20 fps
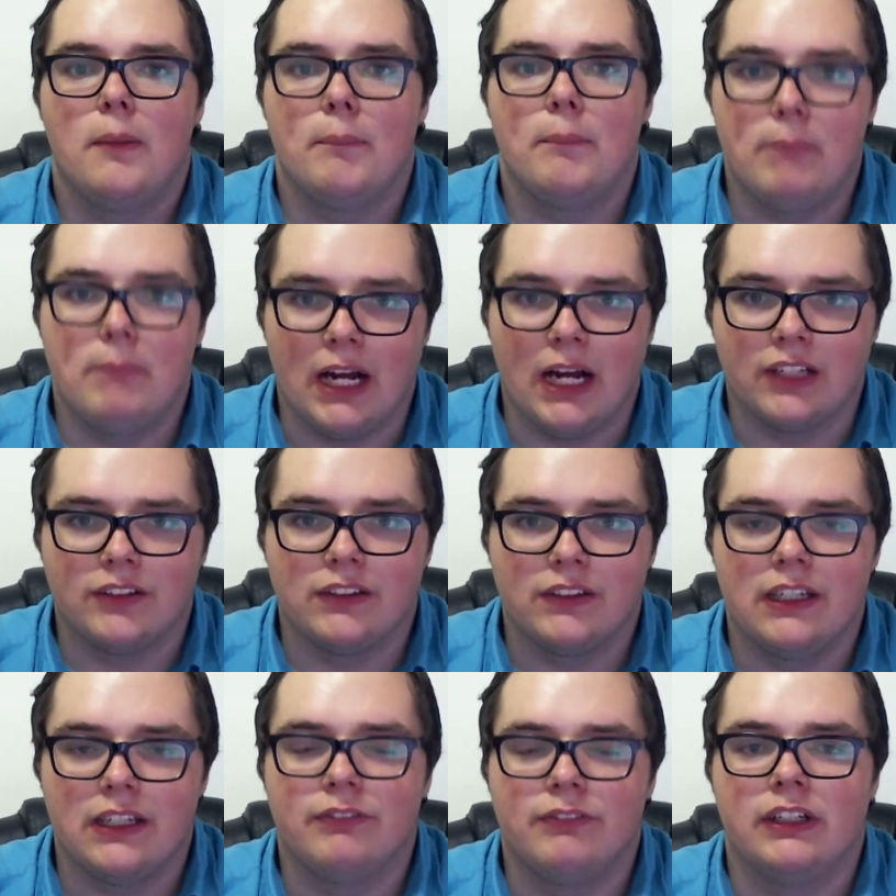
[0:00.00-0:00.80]
But
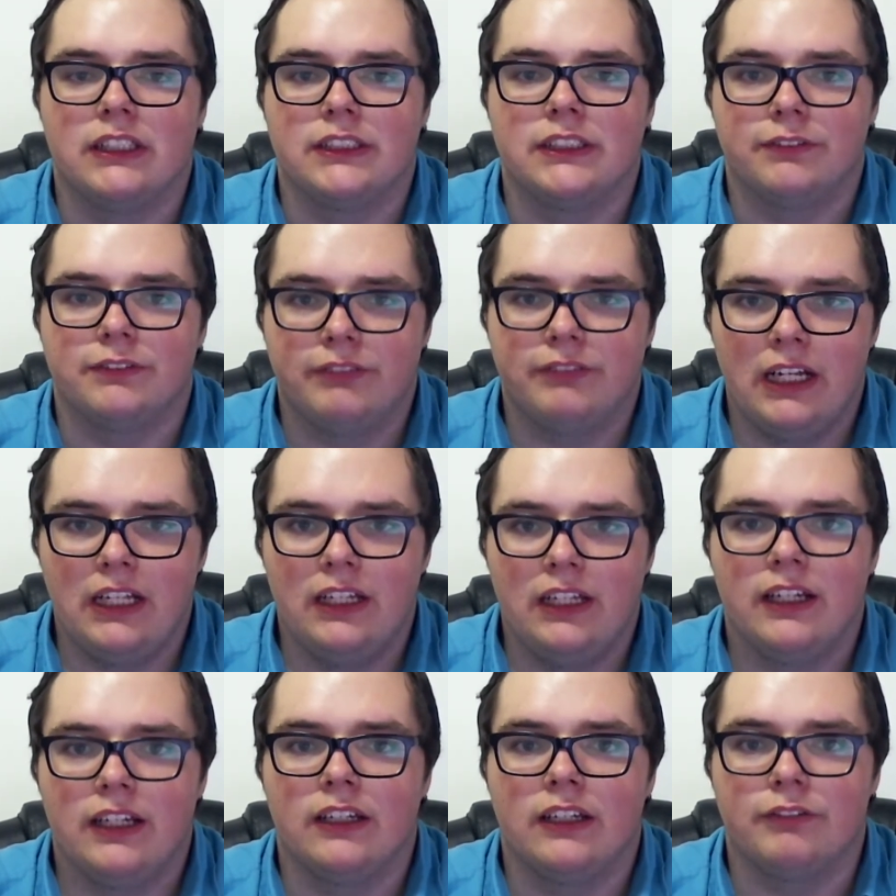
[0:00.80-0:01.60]
if it is a
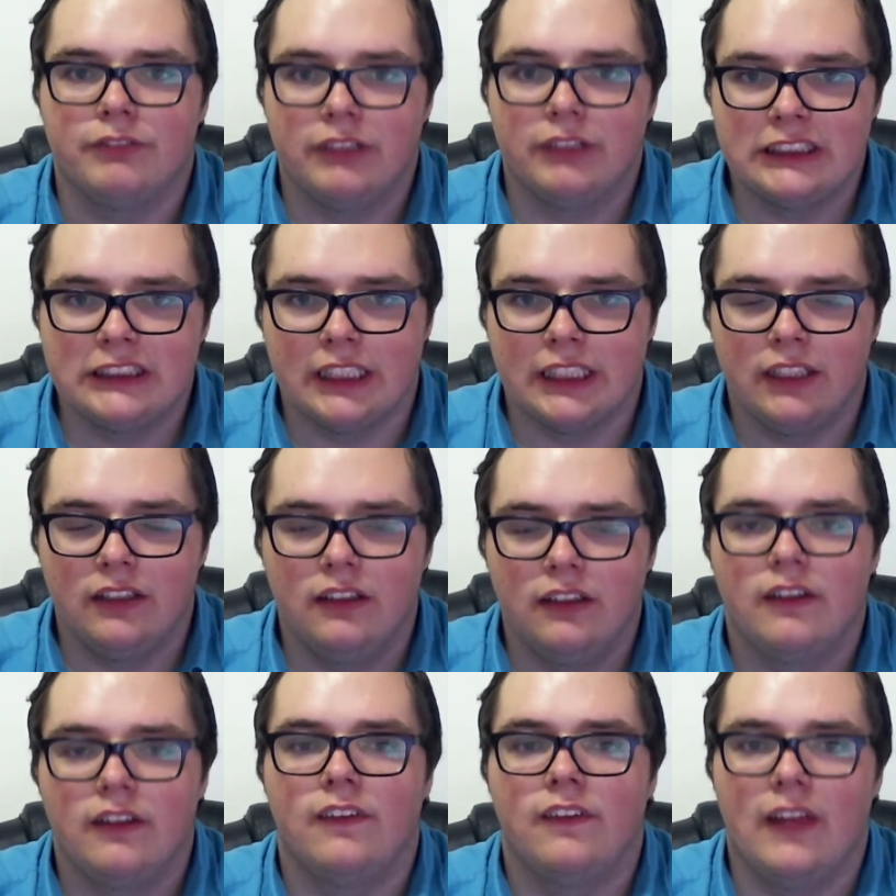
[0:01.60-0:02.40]
failure in a
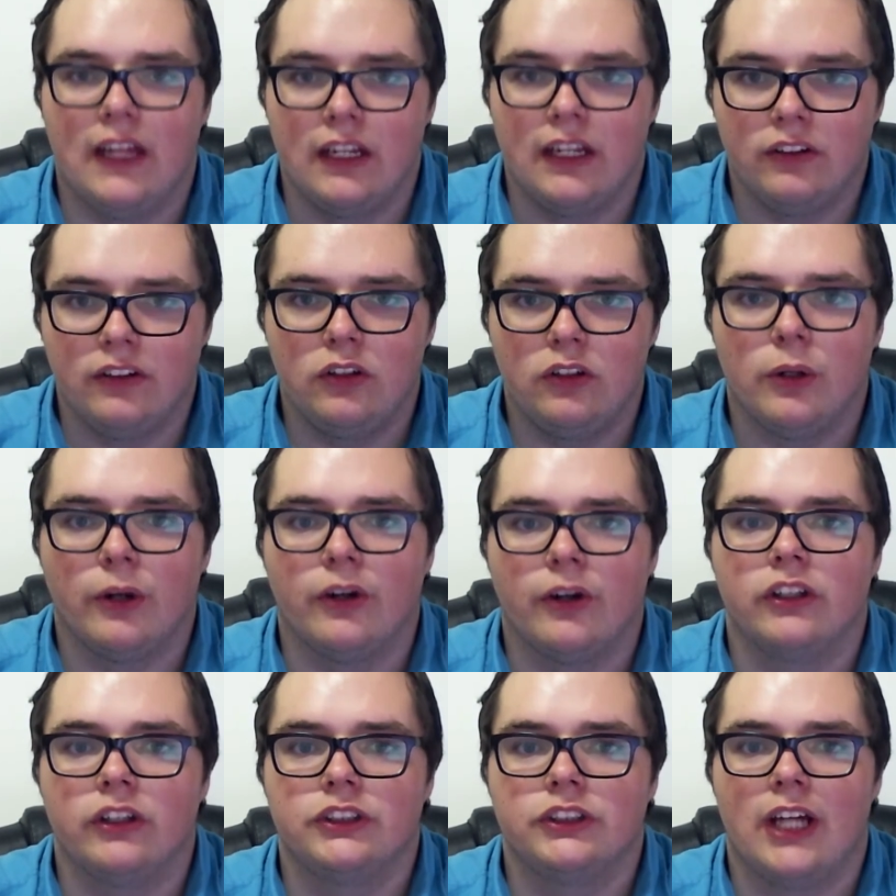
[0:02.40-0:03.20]
fitting, then you are
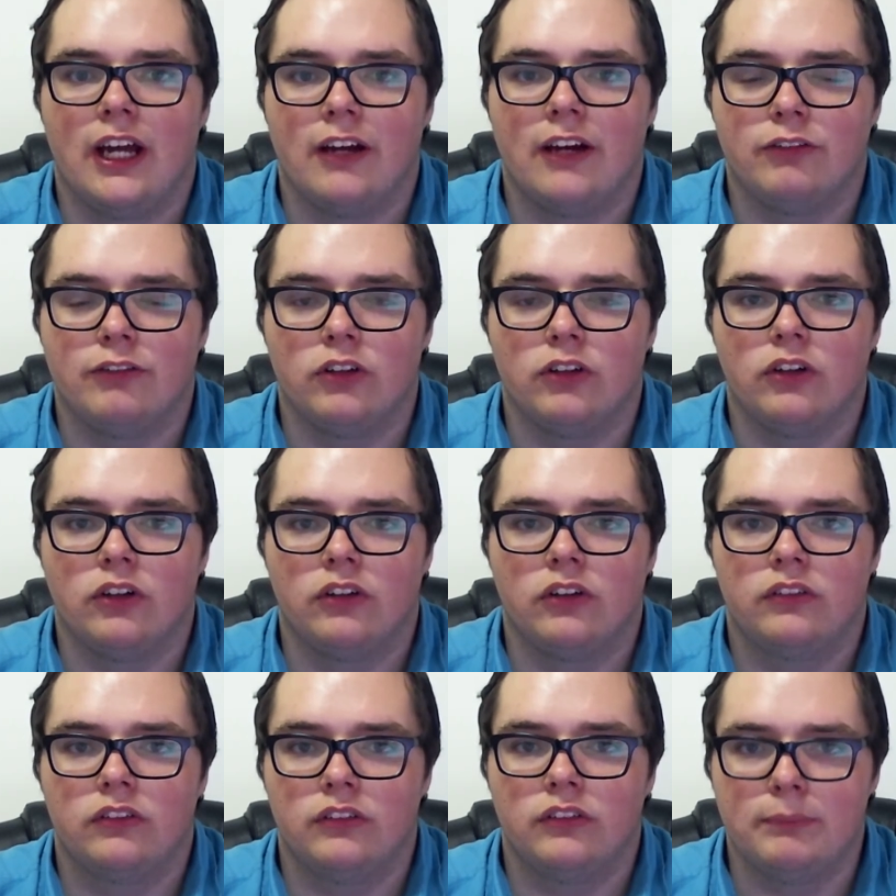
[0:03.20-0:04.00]
going to have to
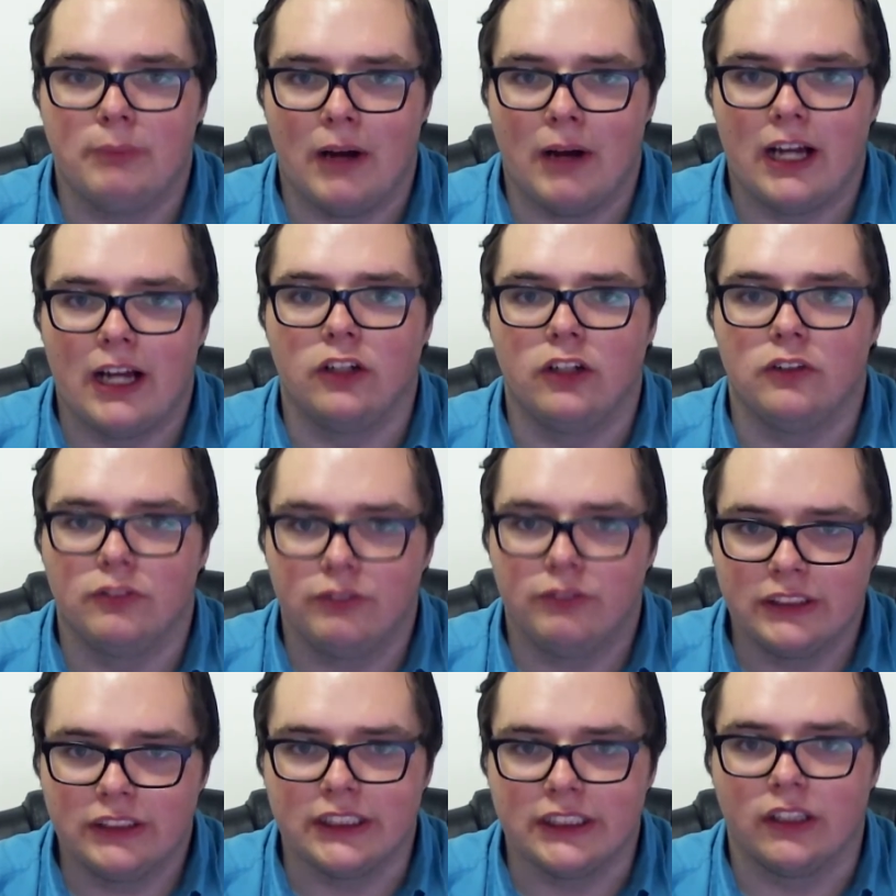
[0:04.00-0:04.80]
buy a new
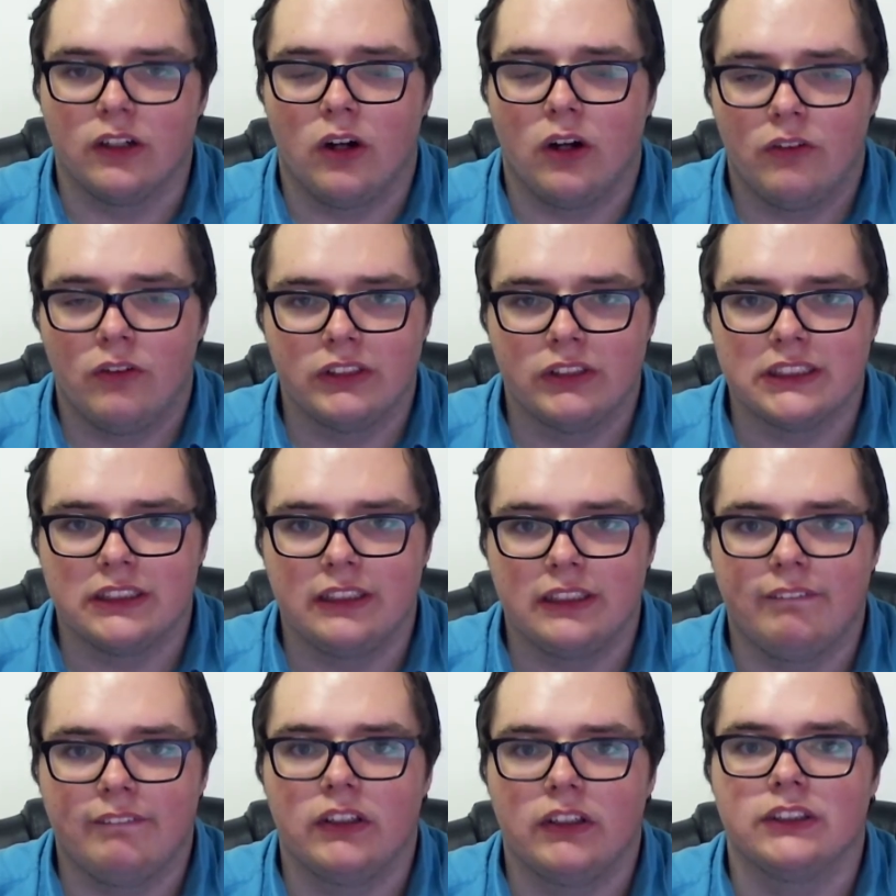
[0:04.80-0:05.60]
fitting,
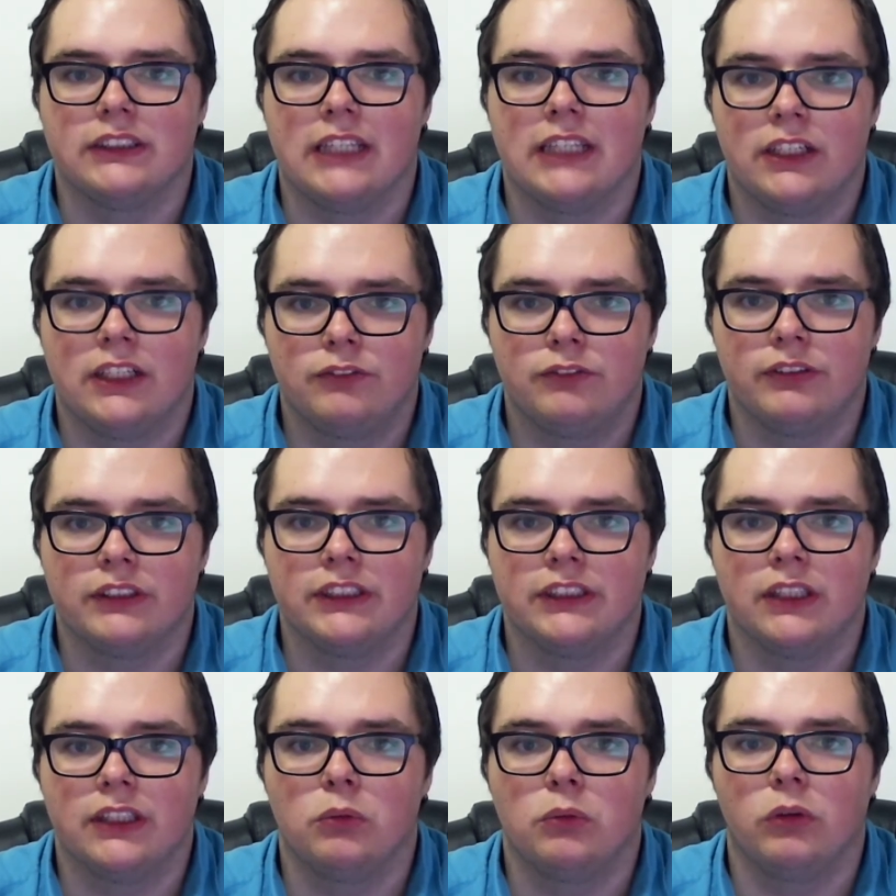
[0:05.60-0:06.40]
obviously, because that
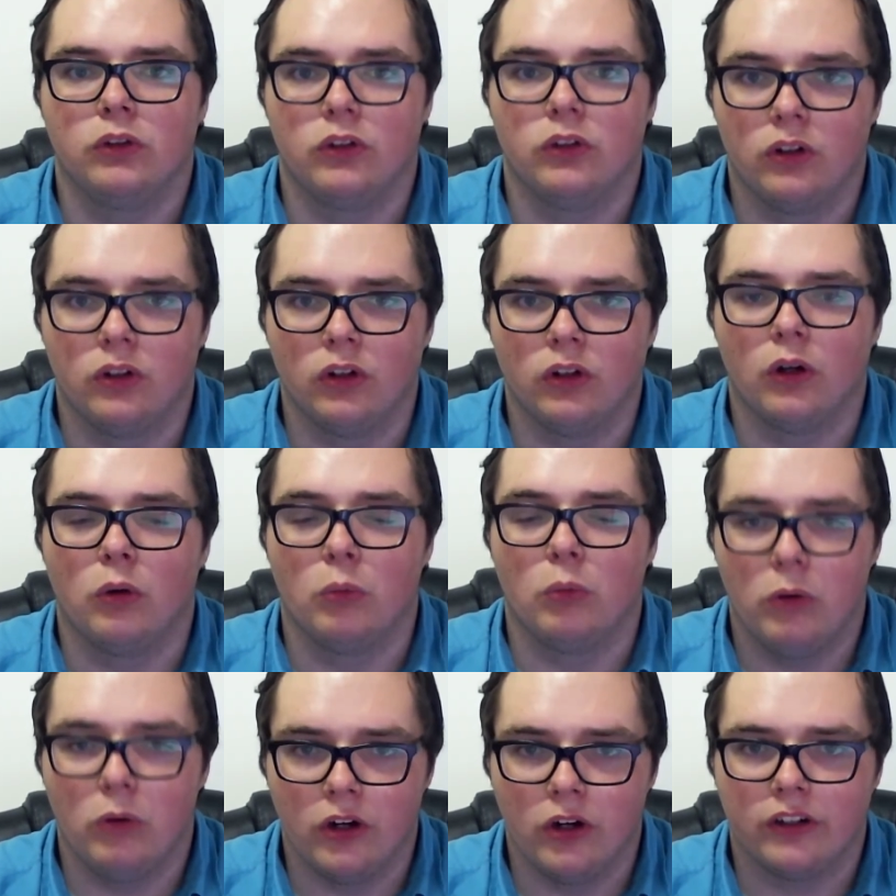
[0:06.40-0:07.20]
fitting will no longer
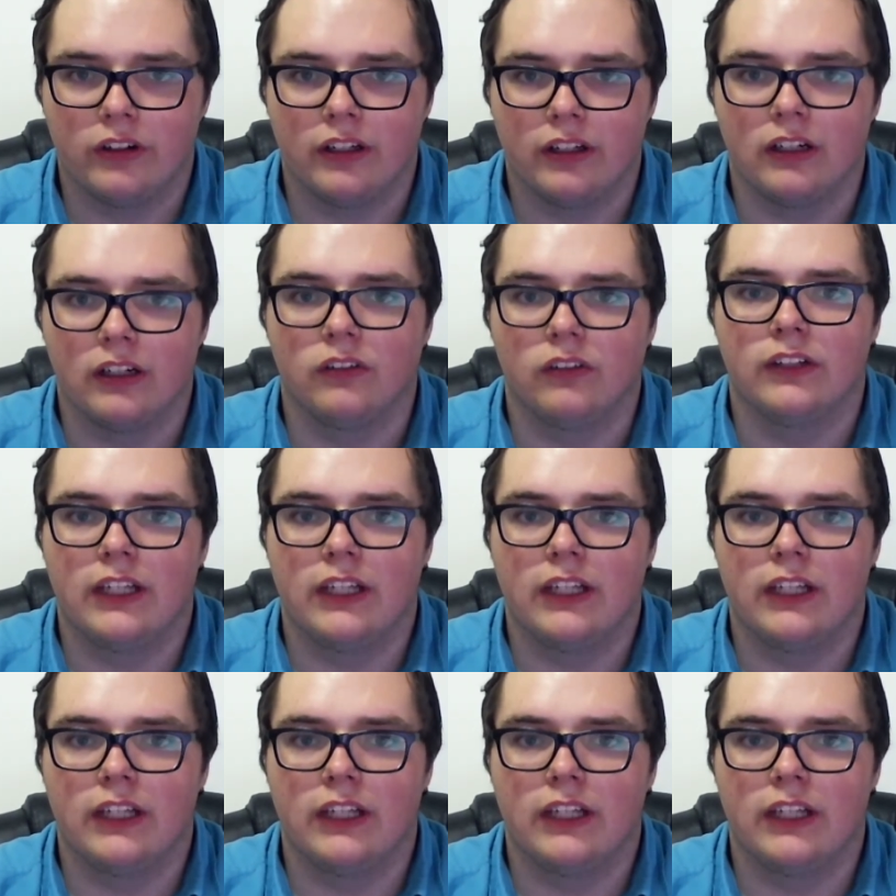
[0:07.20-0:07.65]
work and it'll